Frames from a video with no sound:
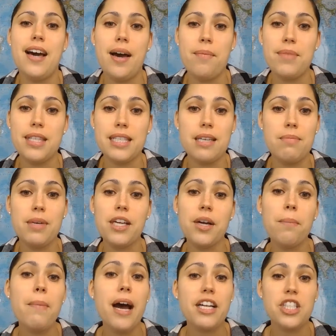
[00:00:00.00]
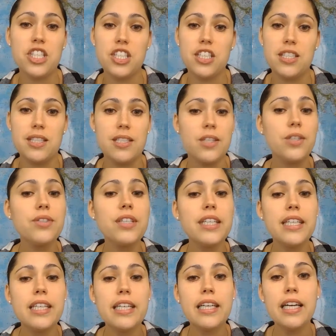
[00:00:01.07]
This could be your bachelor's
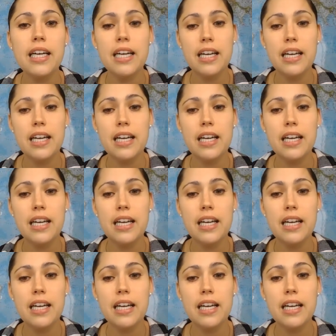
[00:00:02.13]
degree.